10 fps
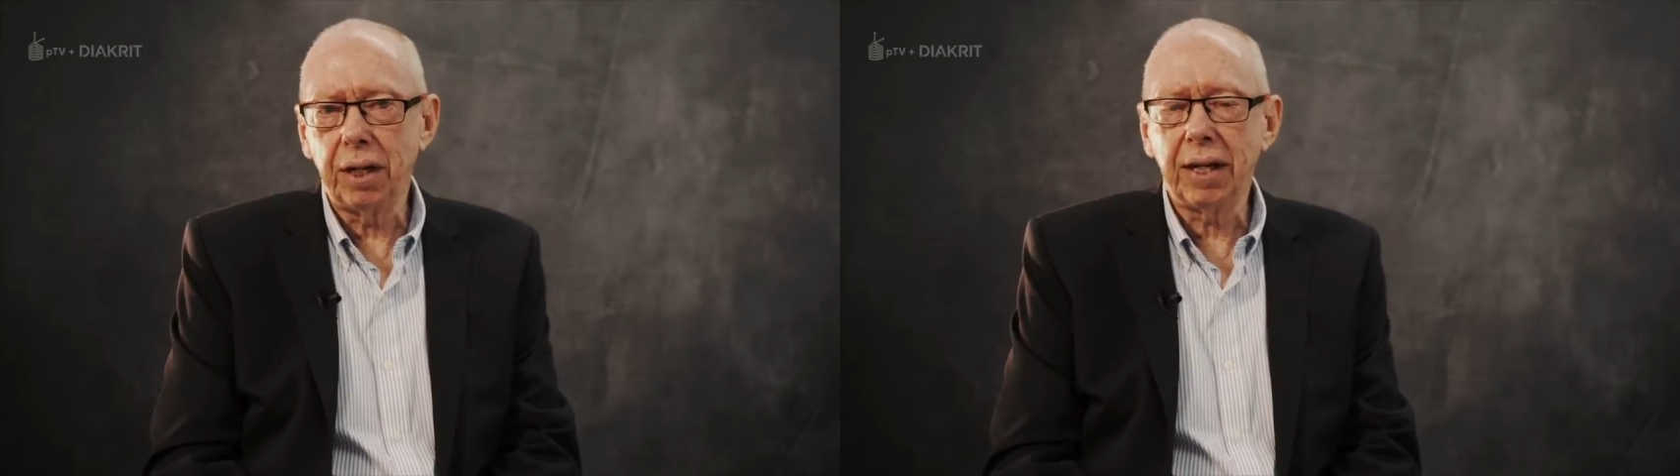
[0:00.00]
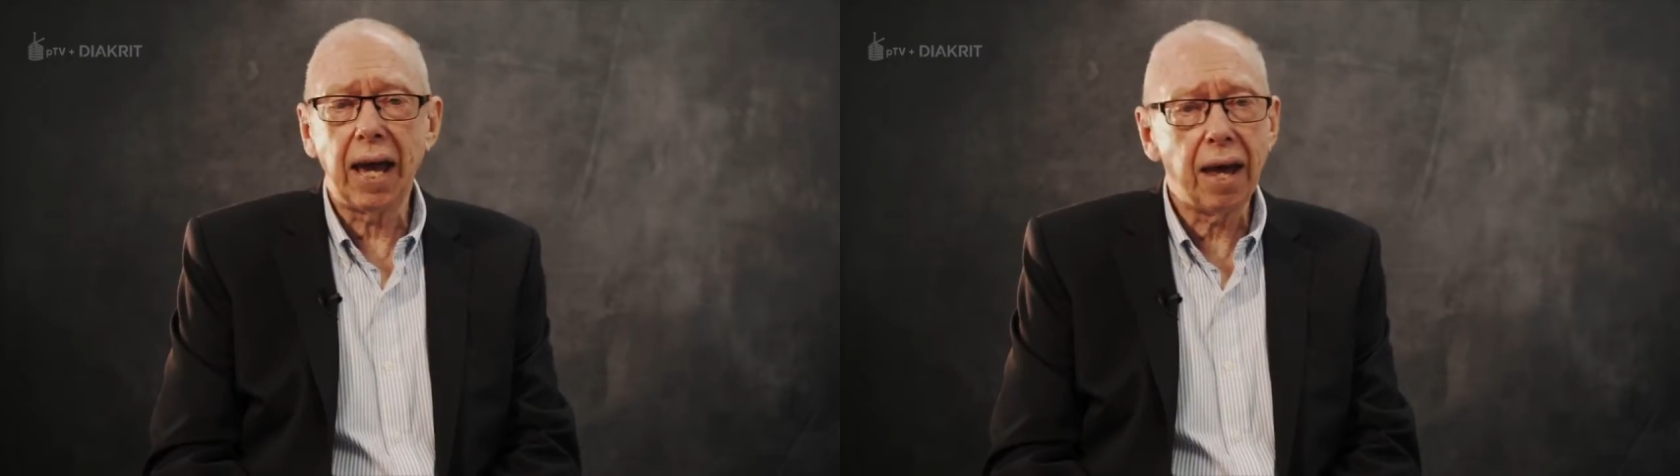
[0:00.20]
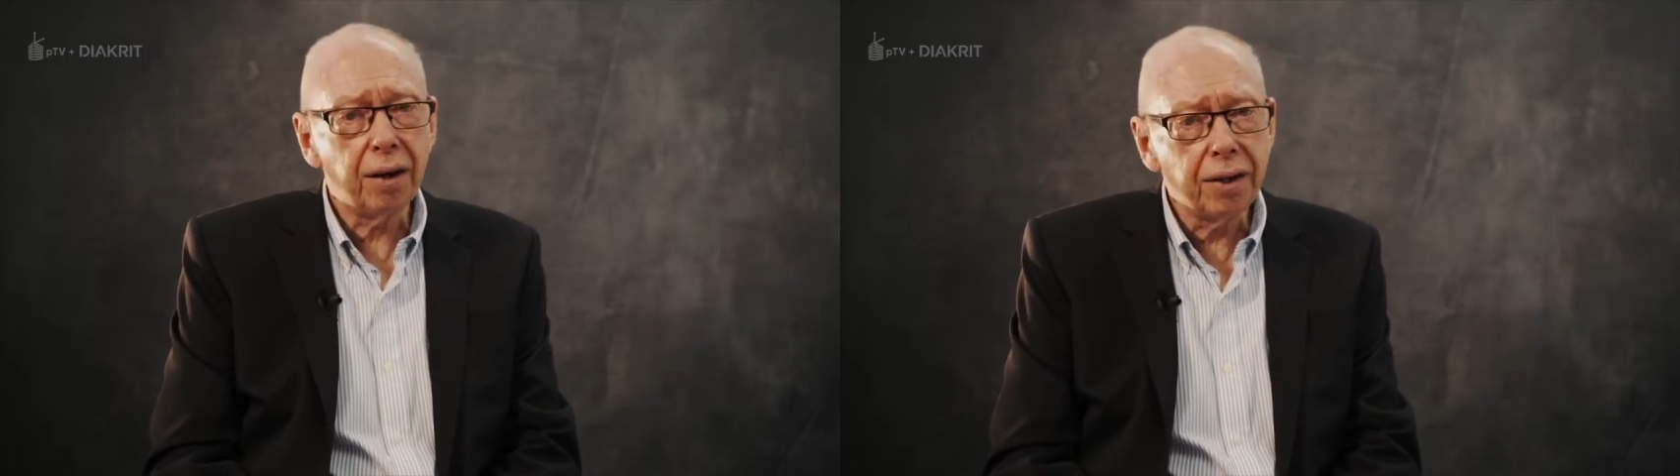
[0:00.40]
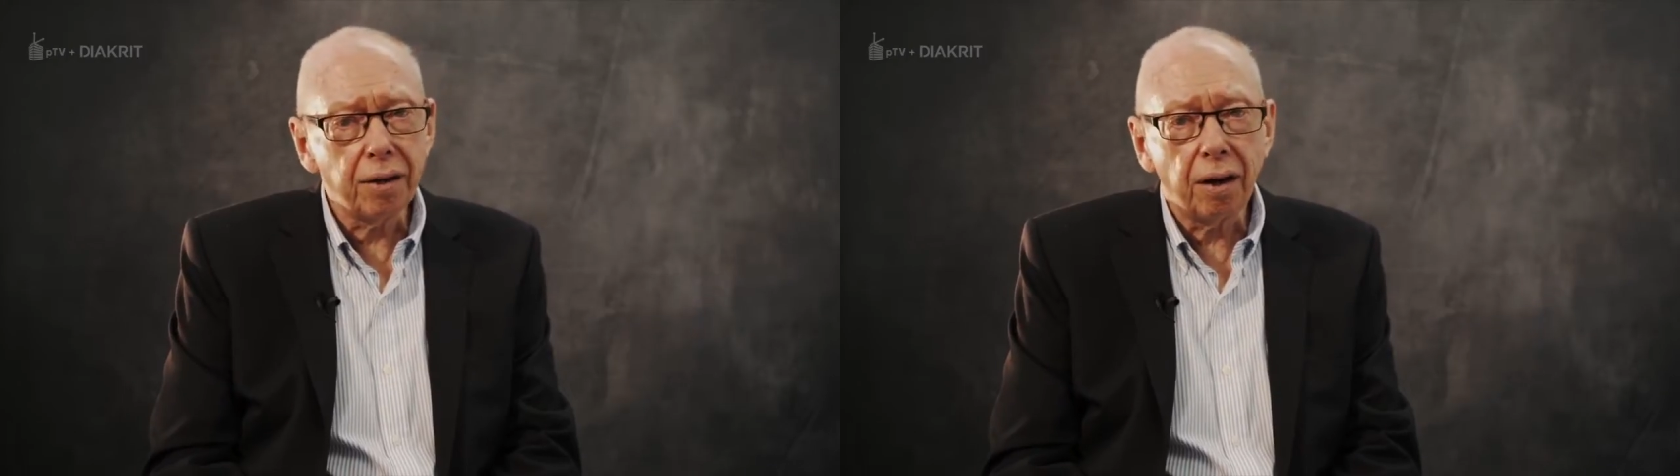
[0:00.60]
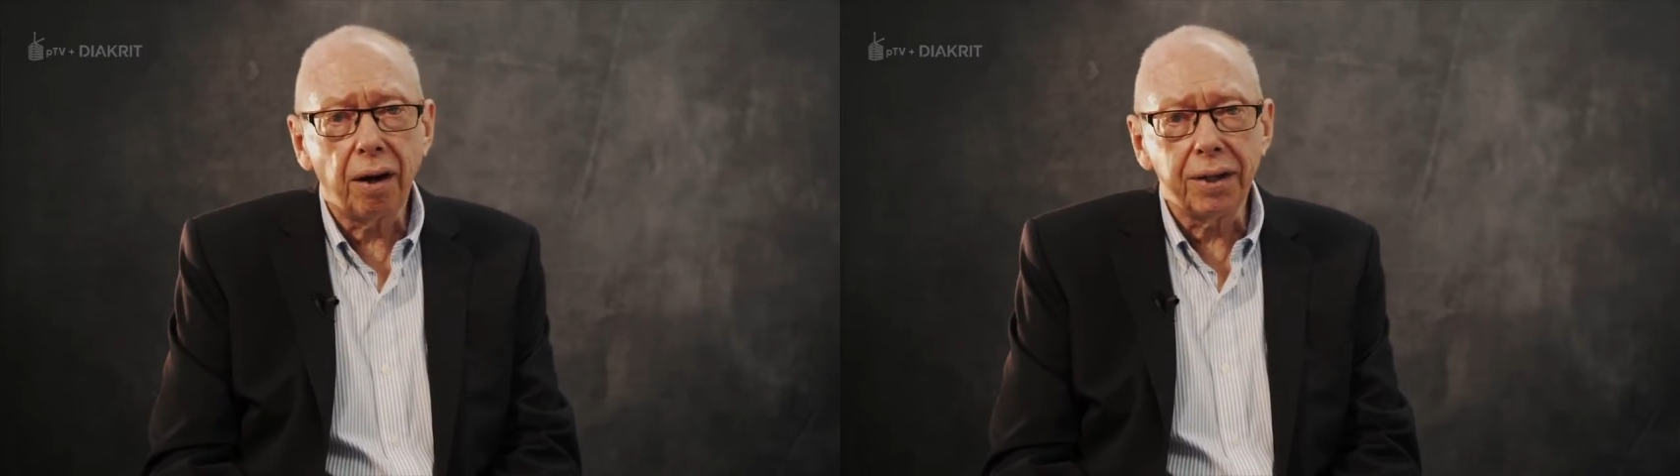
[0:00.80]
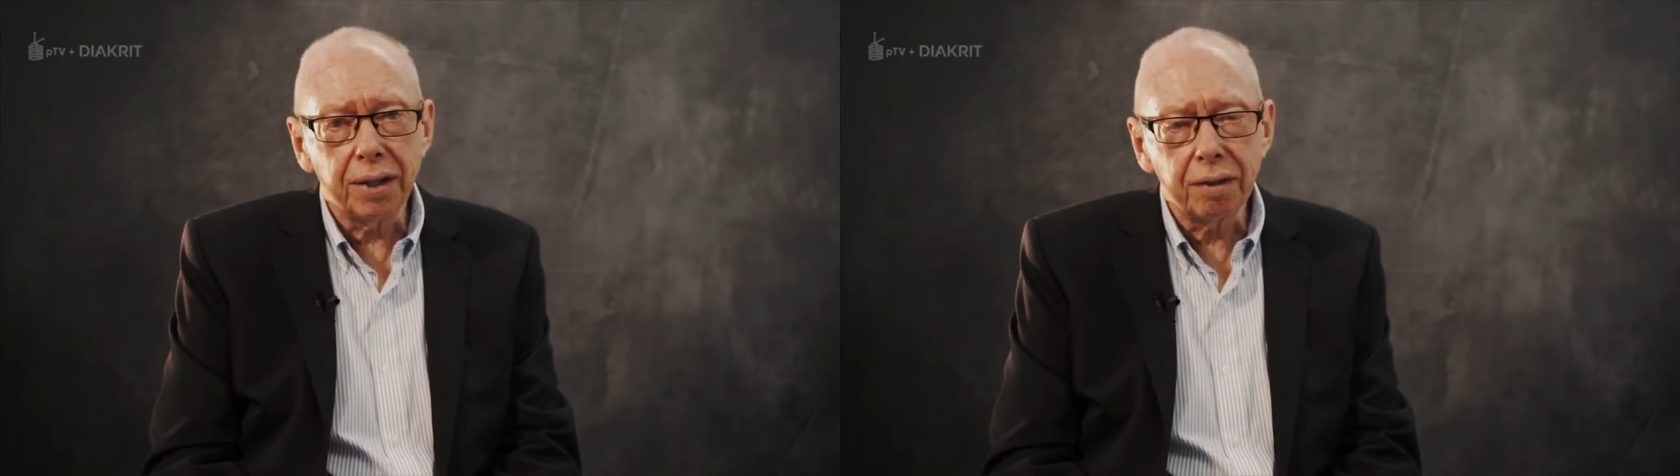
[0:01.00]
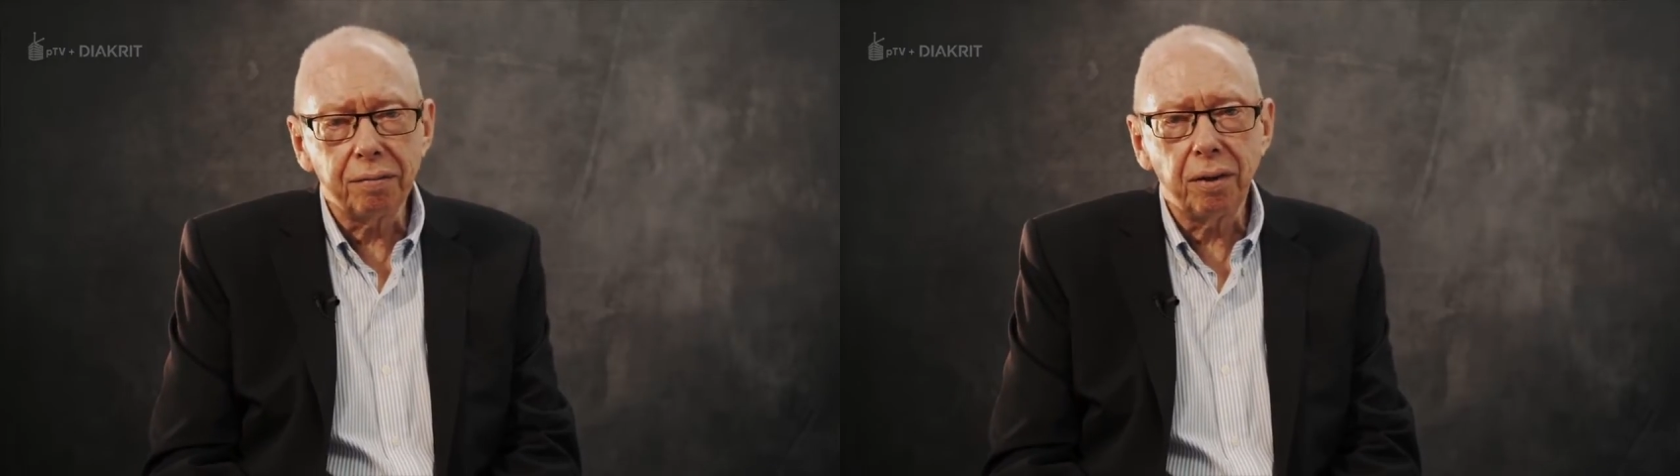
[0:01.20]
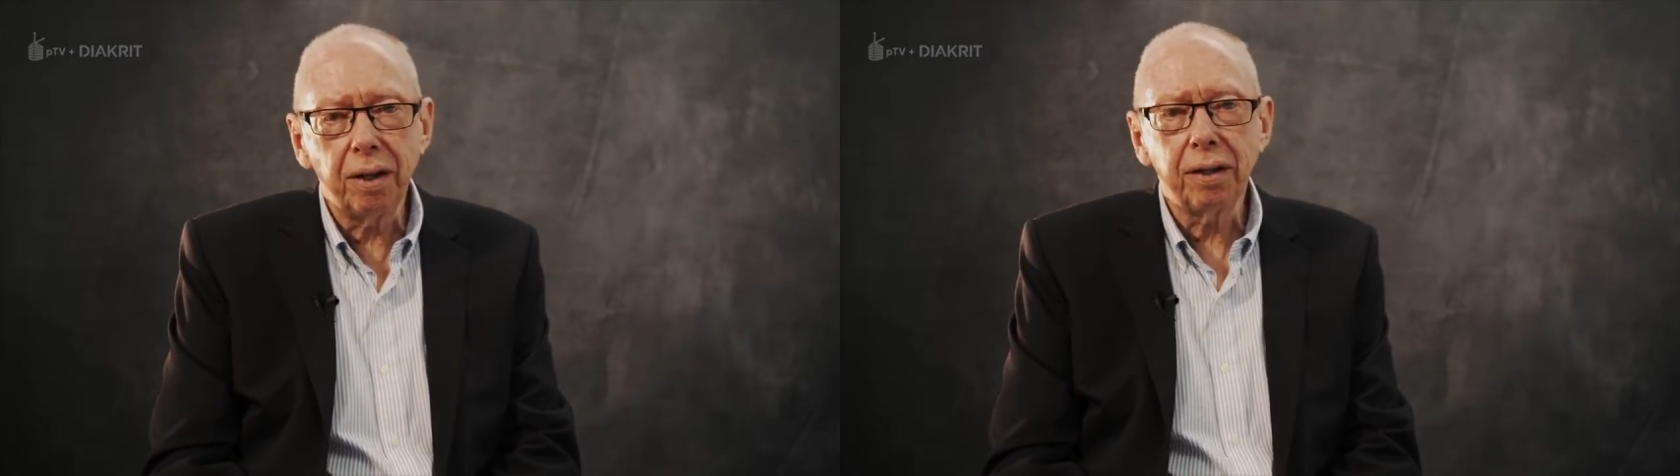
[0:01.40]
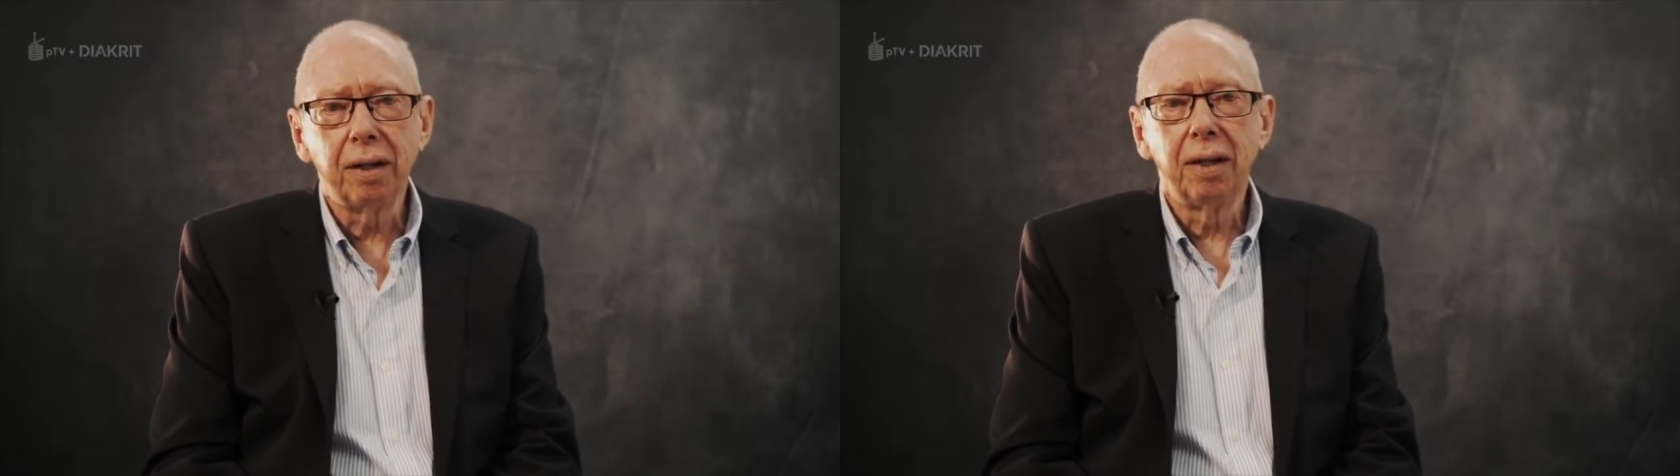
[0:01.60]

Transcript: How did he identify it